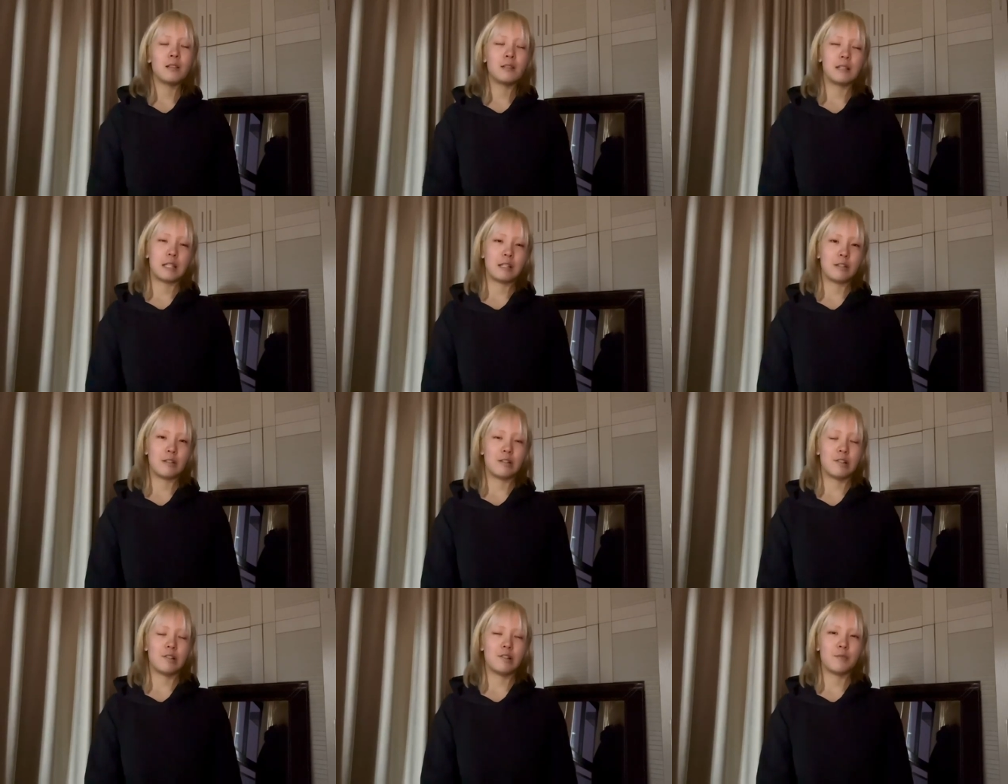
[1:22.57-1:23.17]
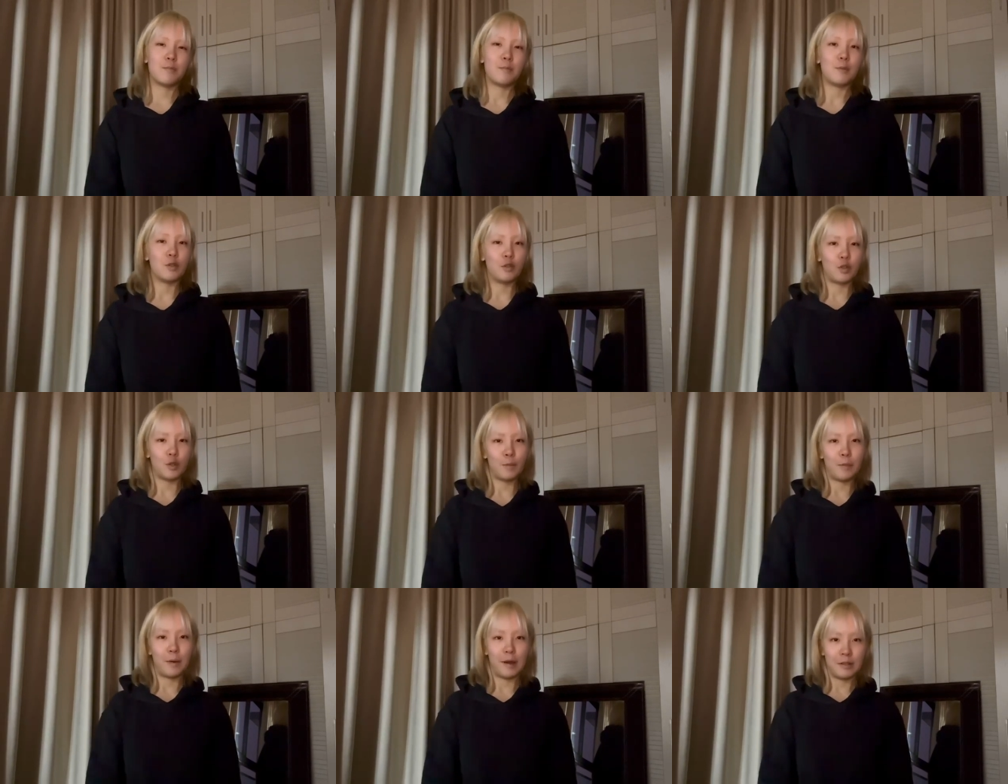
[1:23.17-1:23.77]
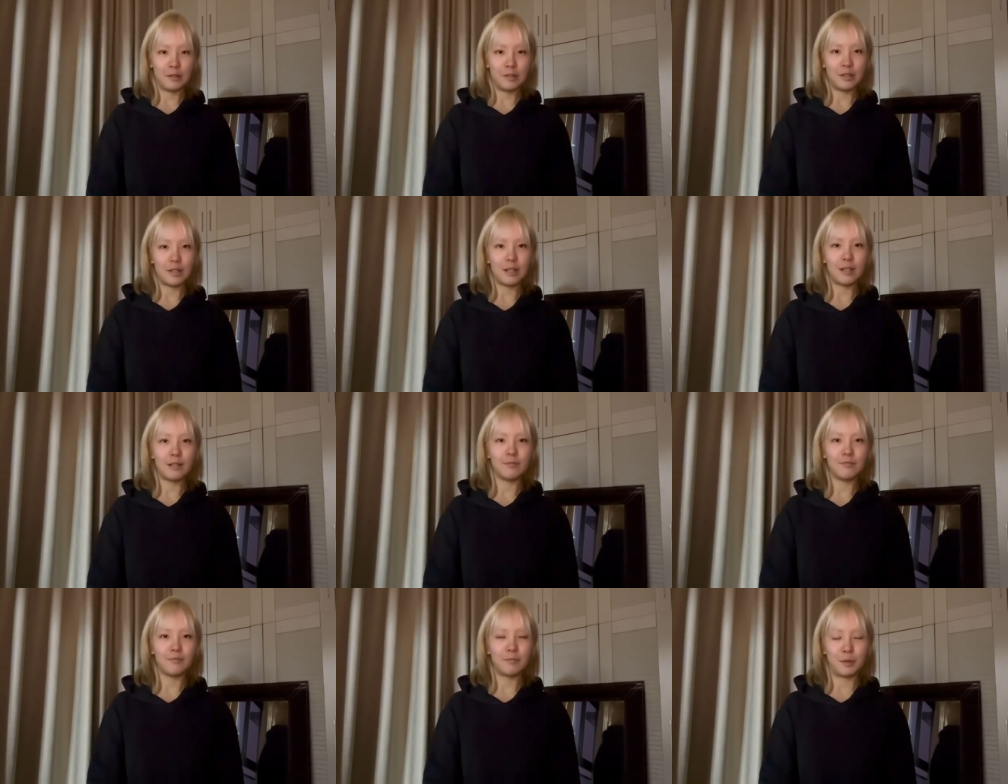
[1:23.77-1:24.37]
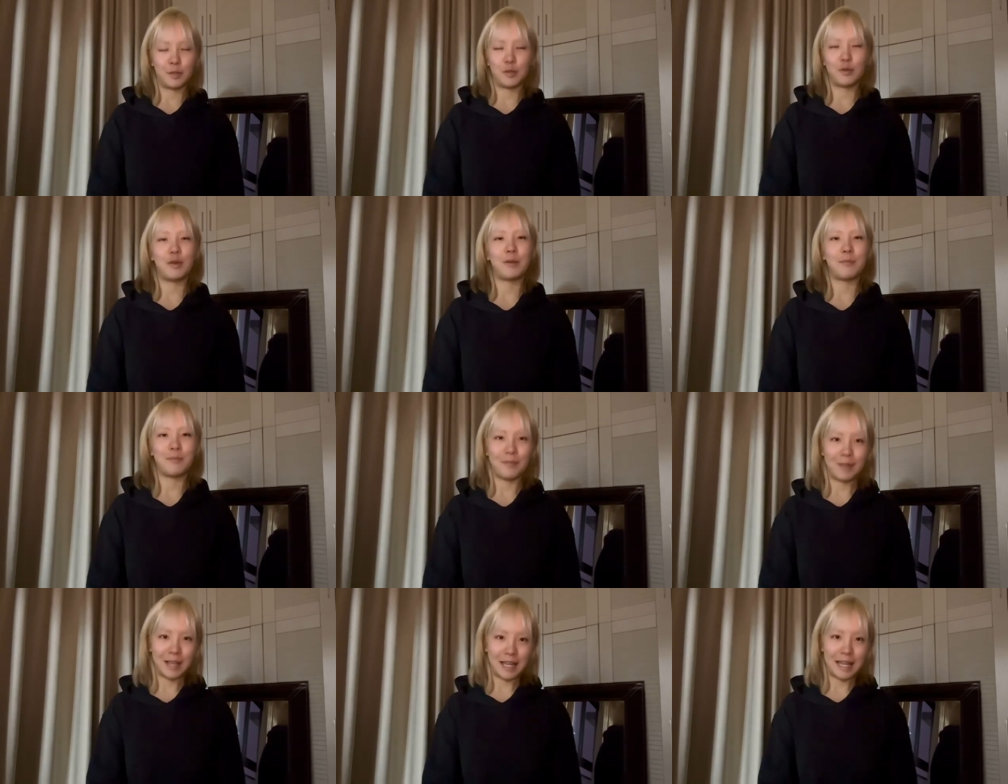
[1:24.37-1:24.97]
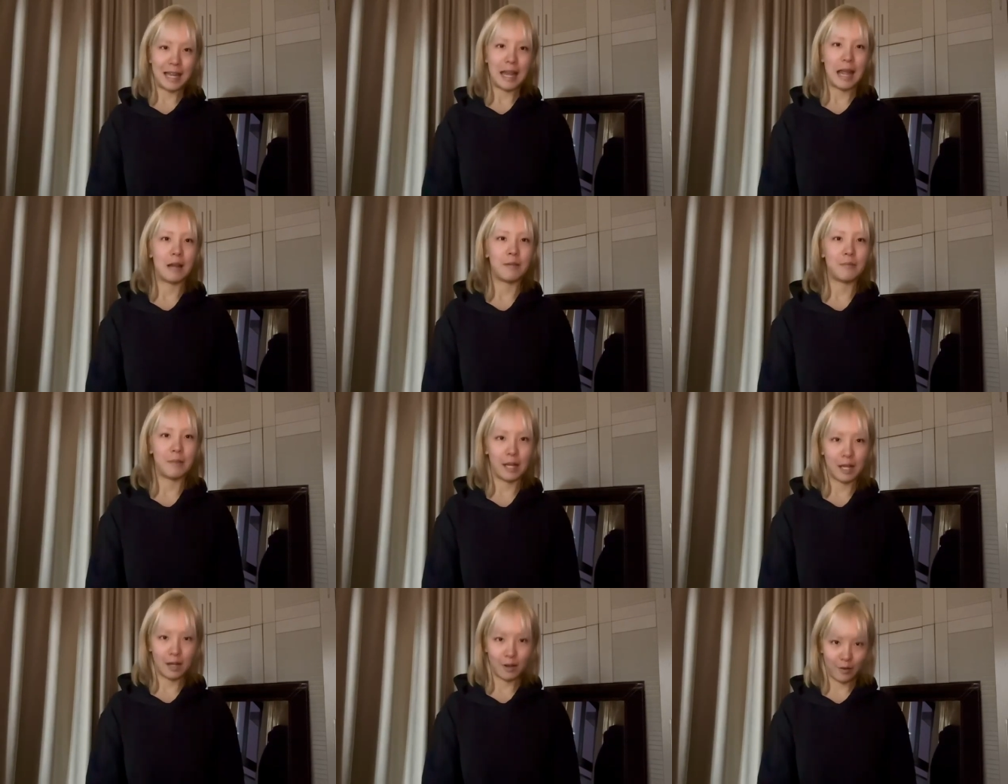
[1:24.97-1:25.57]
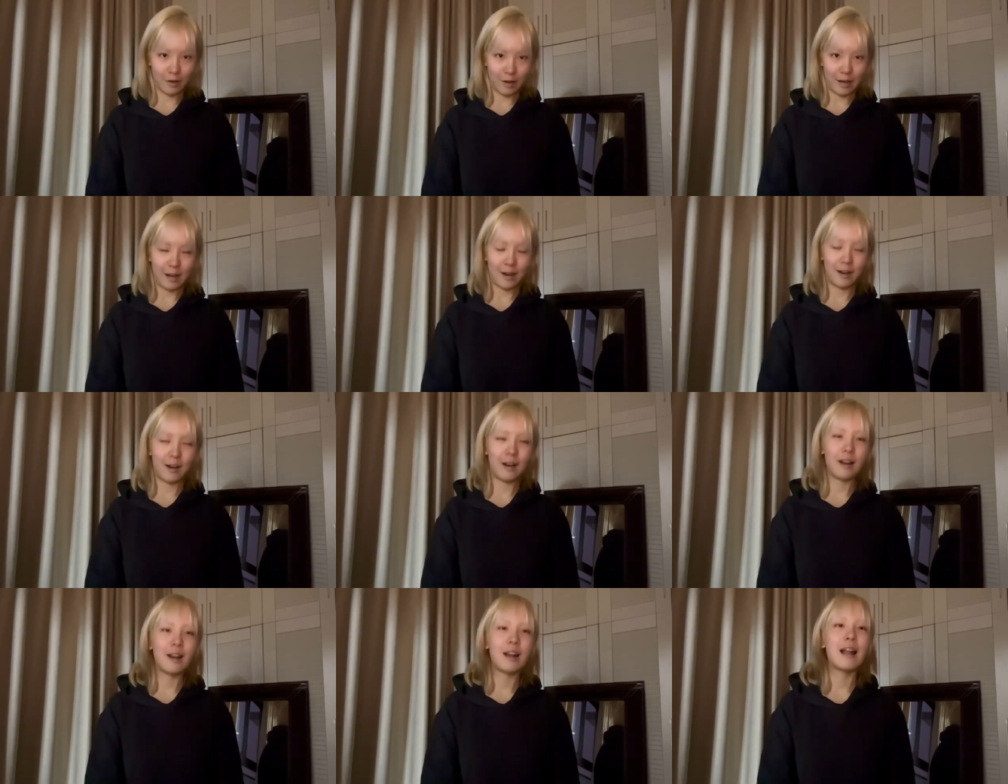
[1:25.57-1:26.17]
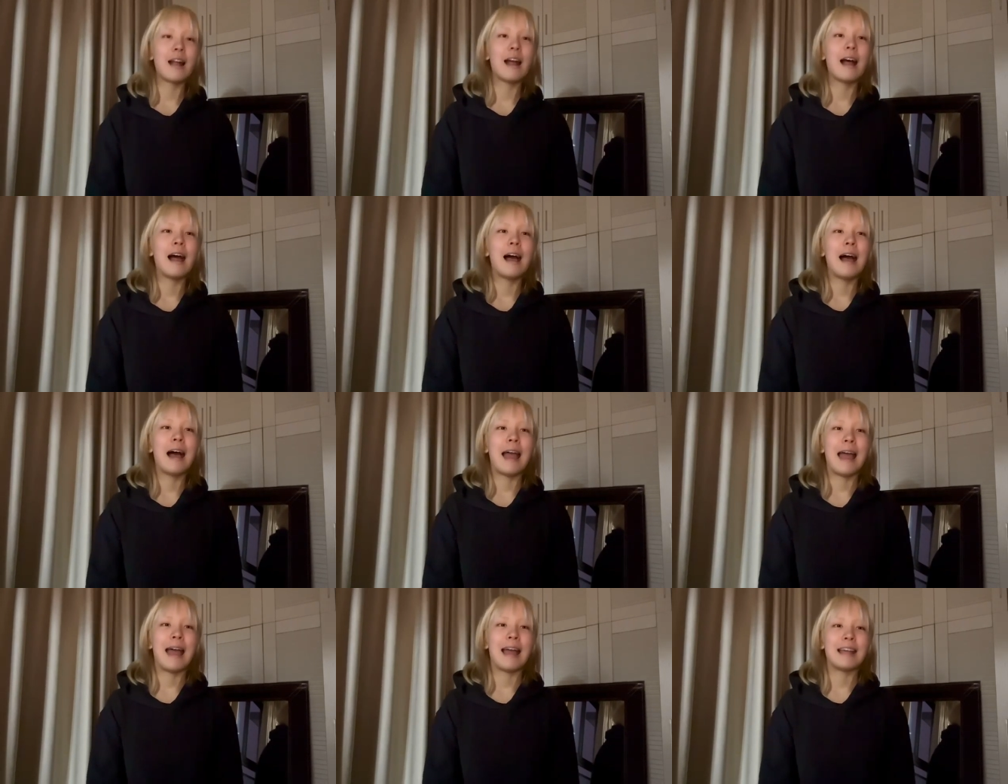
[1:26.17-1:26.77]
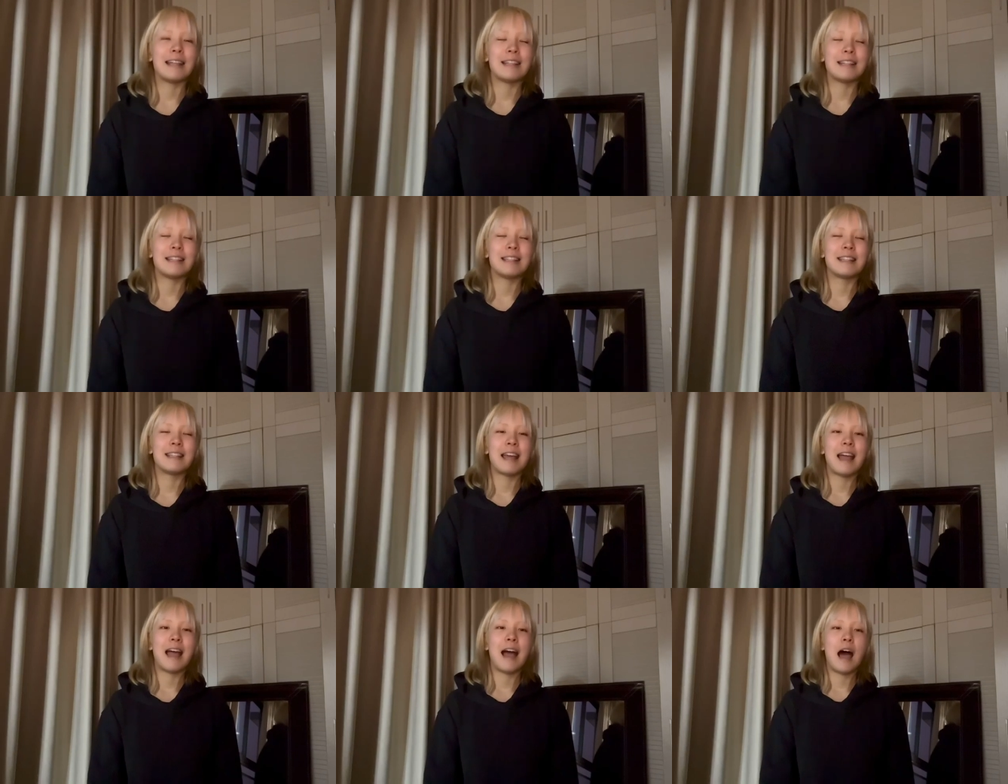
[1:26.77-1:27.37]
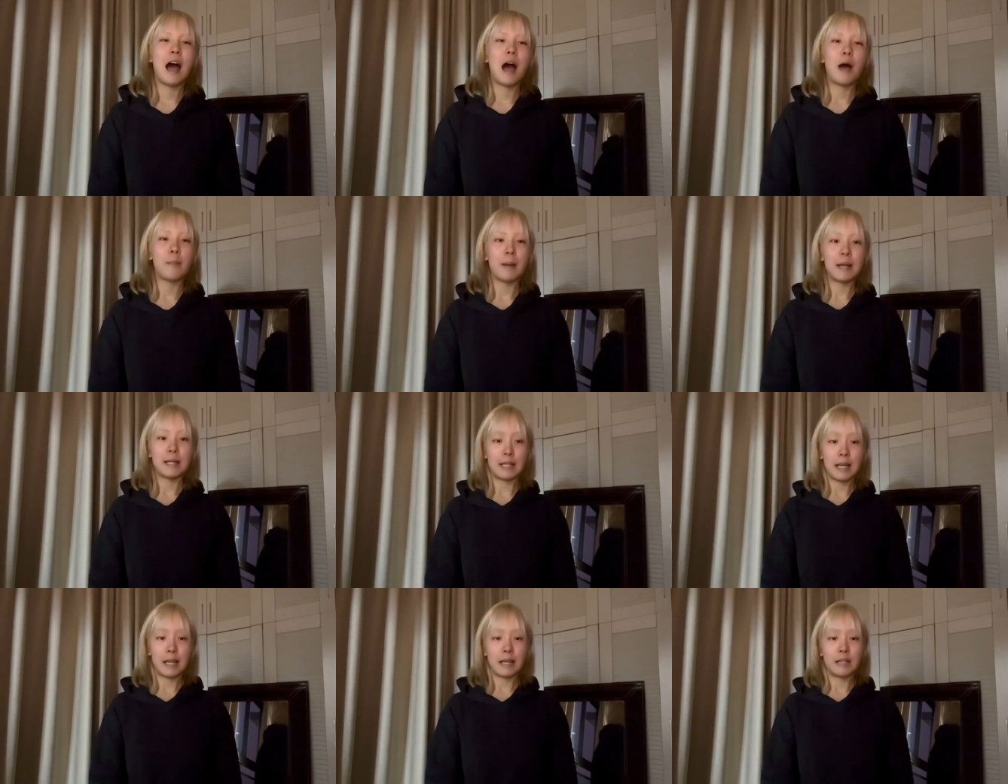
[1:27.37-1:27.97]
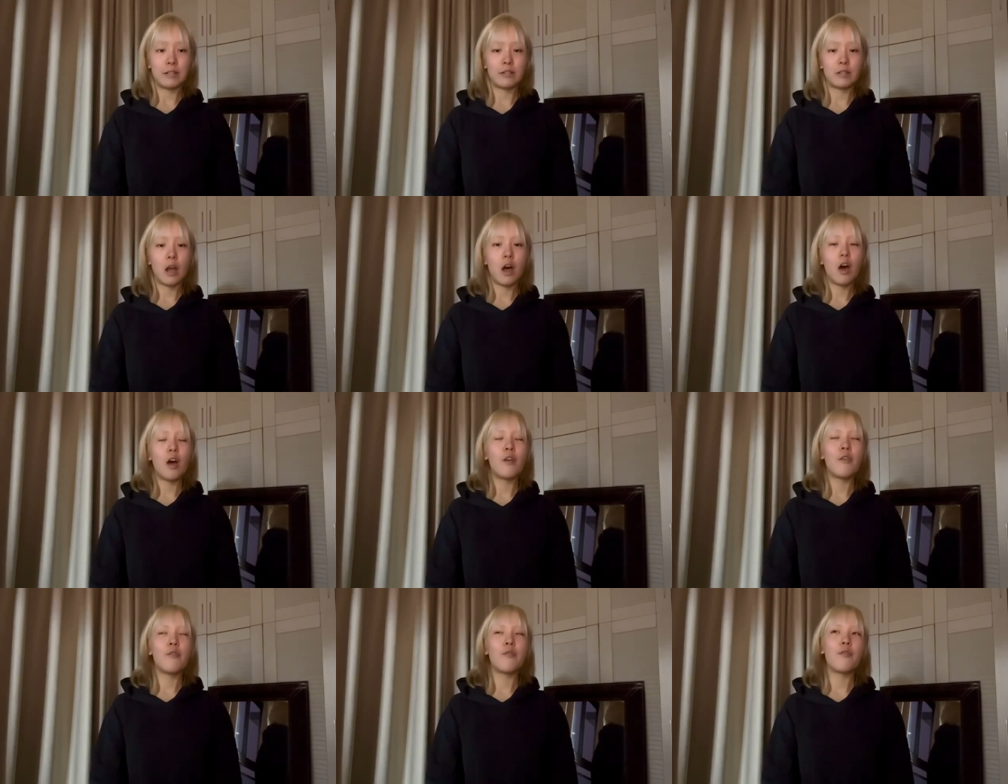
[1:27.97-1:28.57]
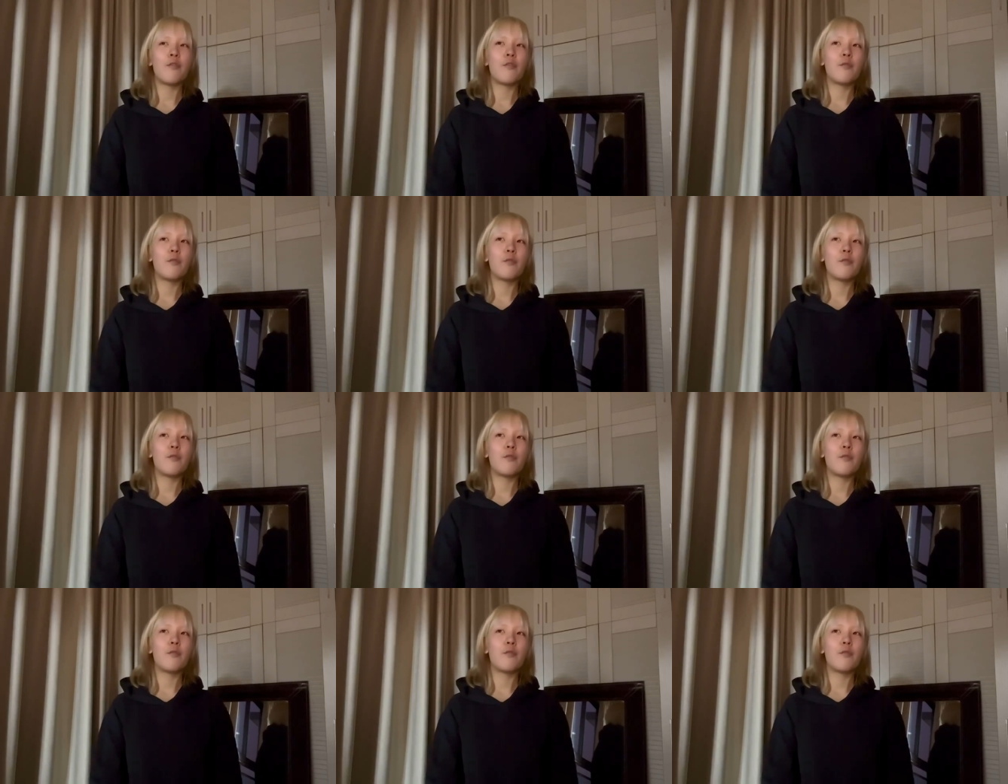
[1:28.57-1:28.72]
this mutual bonding between me and my career and on my days off,